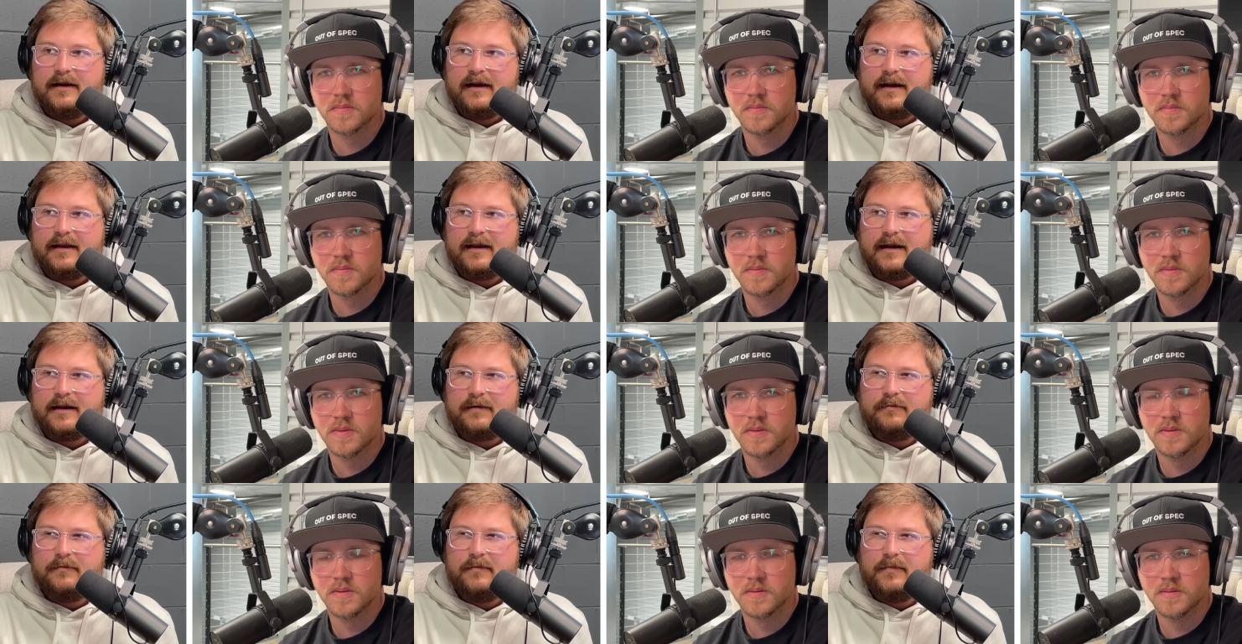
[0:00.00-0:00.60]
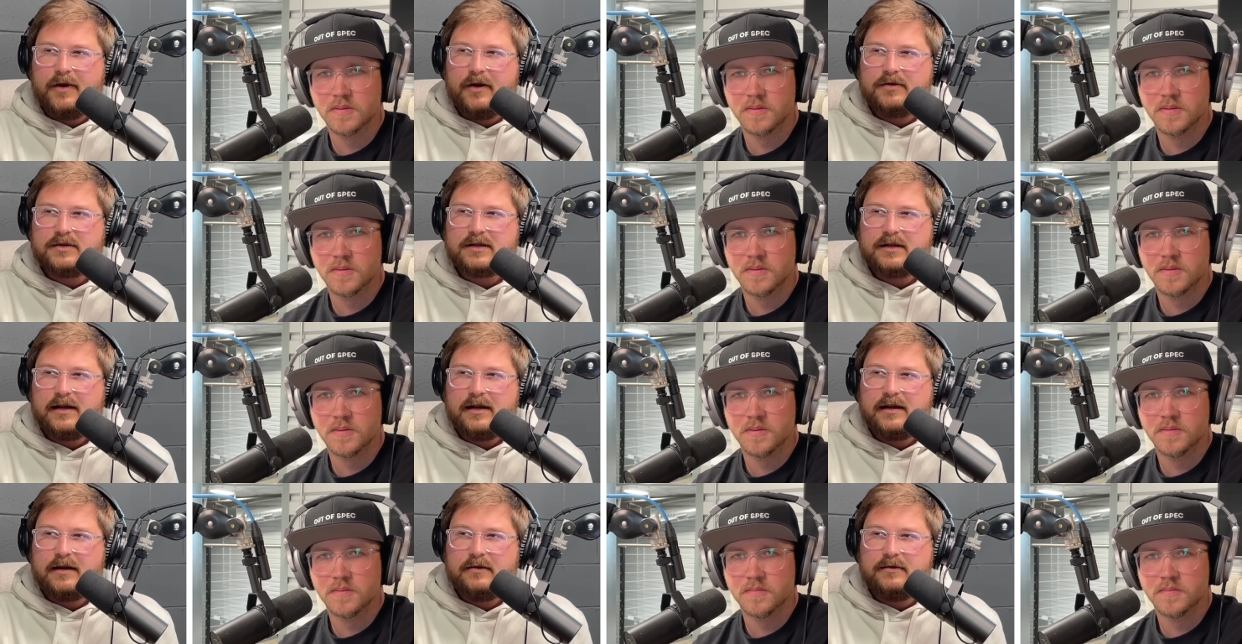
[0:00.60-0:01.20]
Speaker 1: I think it
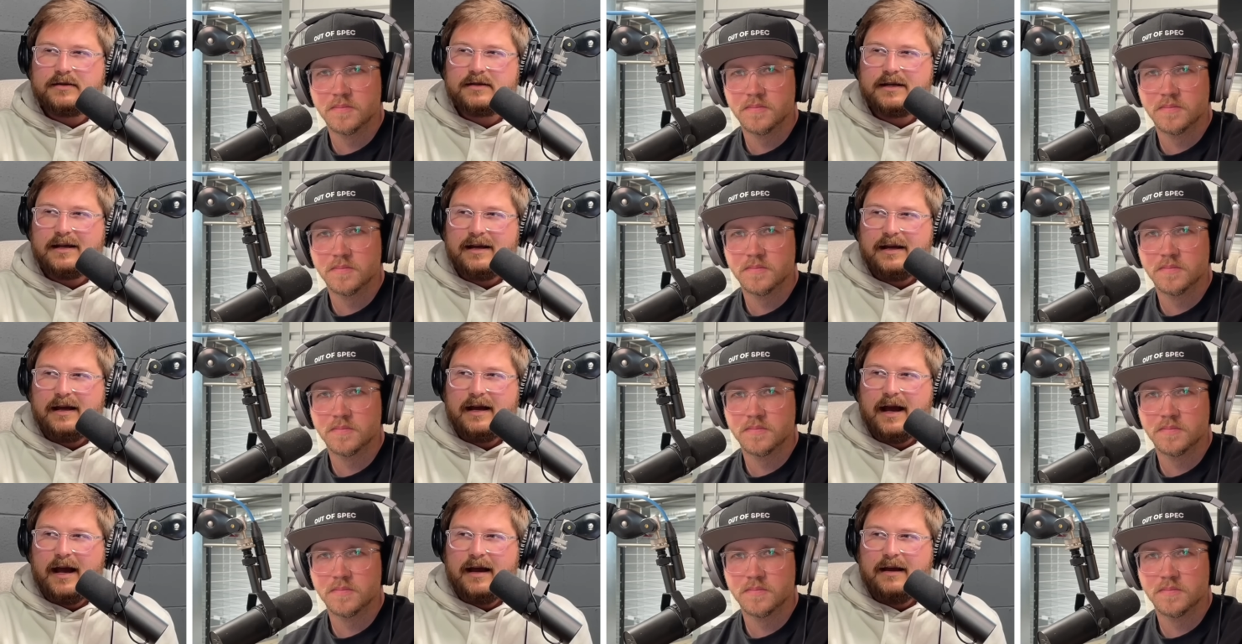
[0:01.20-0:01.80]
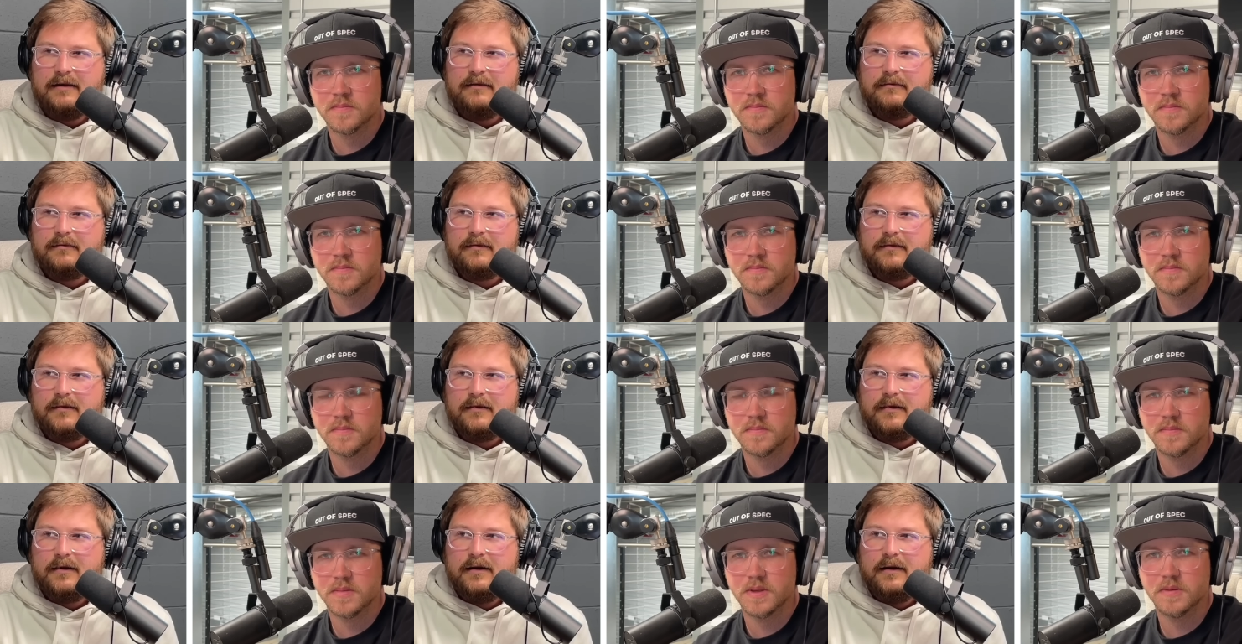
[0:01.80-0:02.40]
mostly goes to E A.
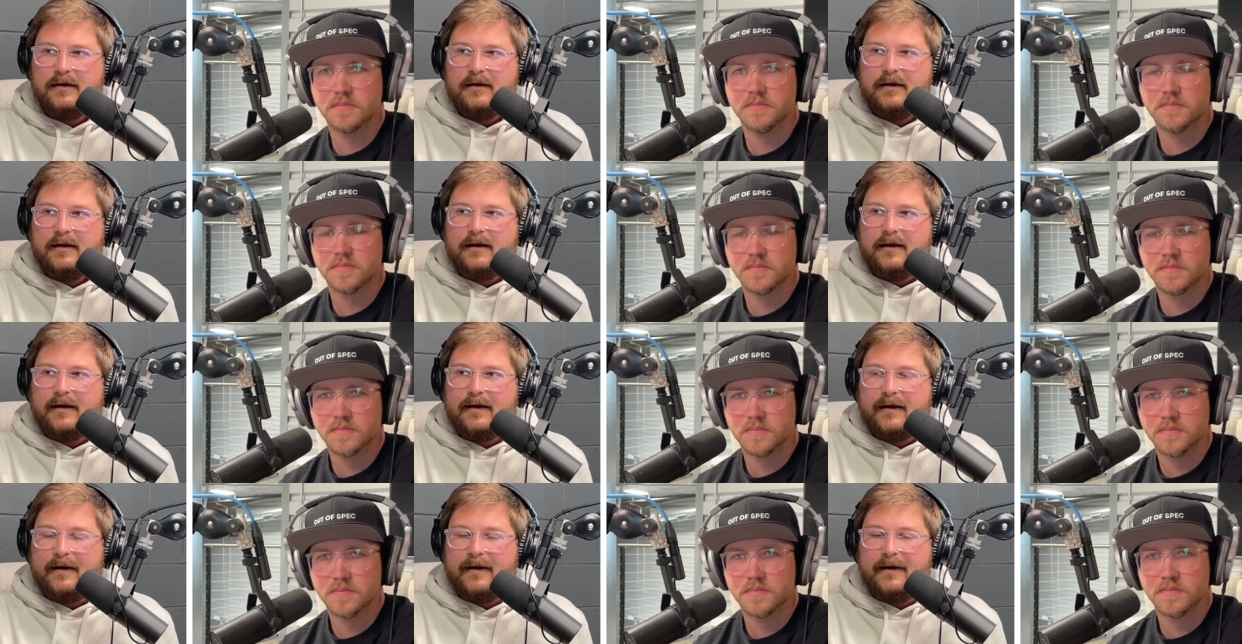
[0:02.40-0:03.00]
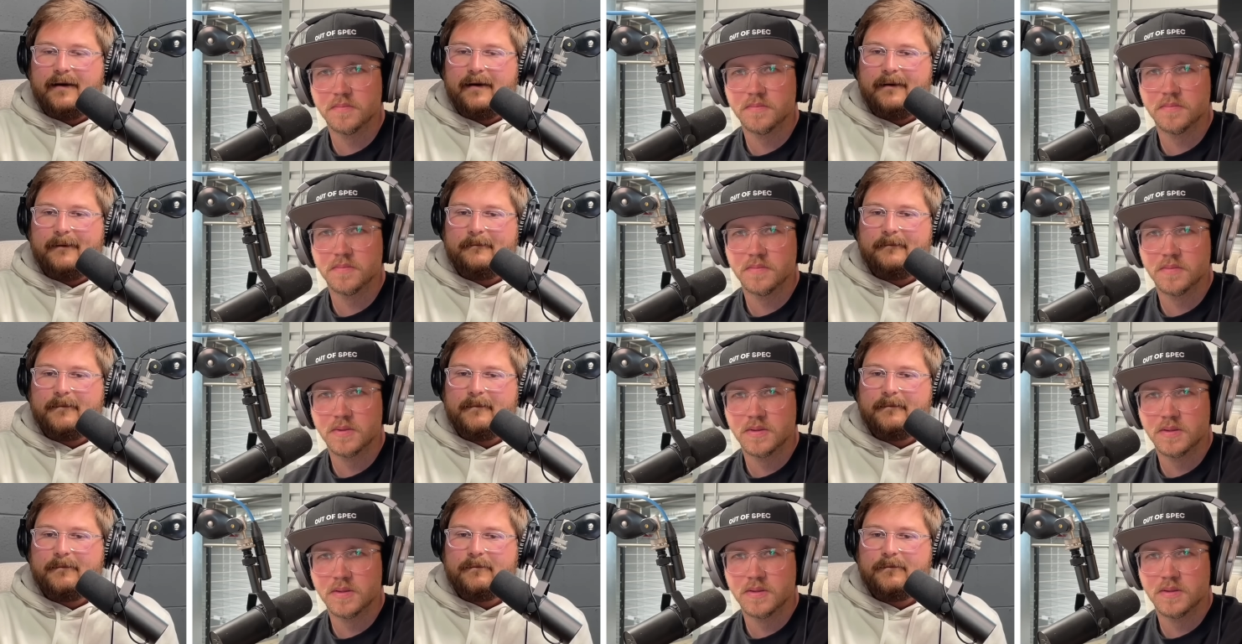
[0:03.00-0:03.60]
Yep.
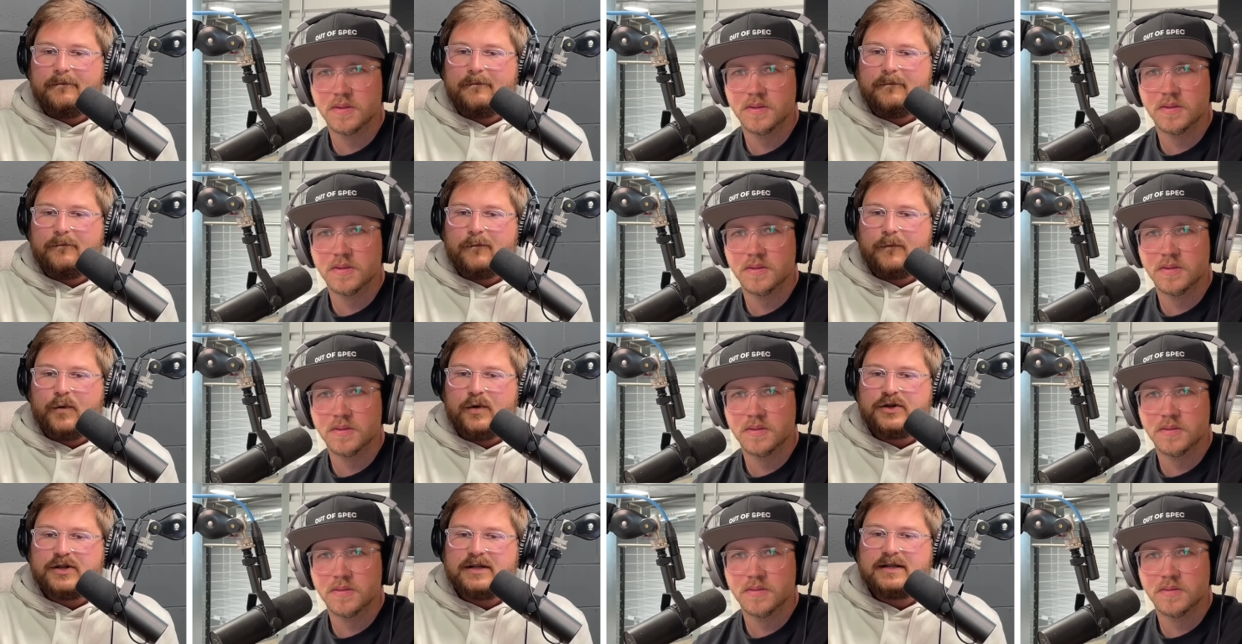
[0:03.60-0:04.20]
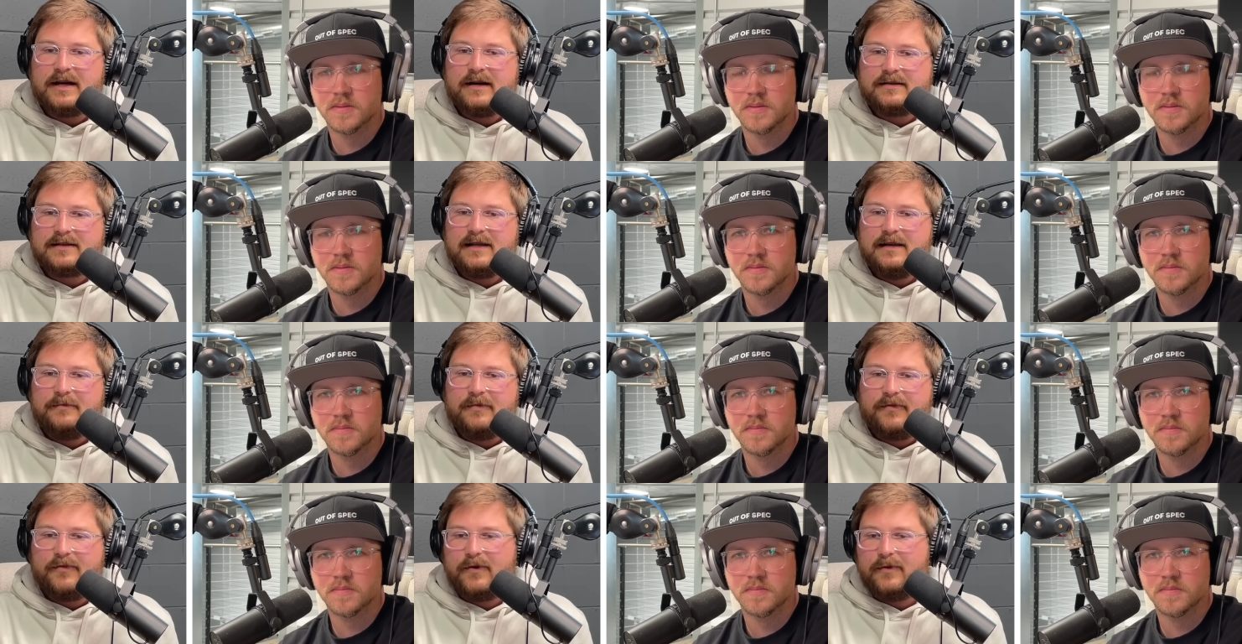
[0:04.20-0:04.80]
Um, we should talk to
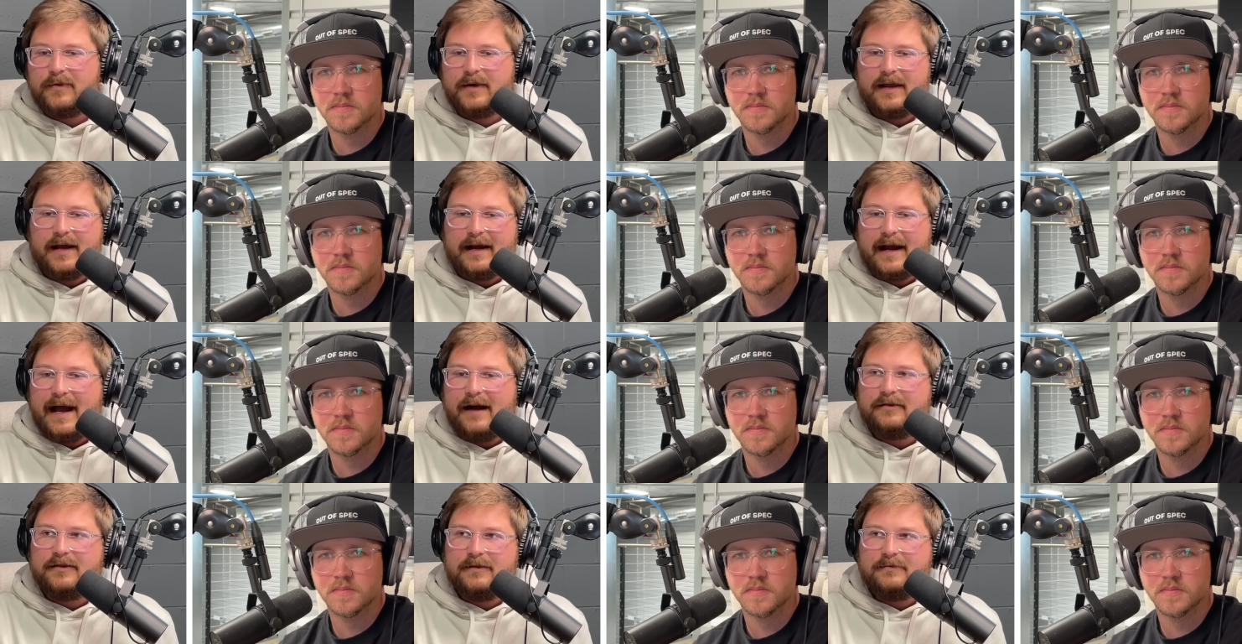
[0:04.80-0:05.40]
them before we like hound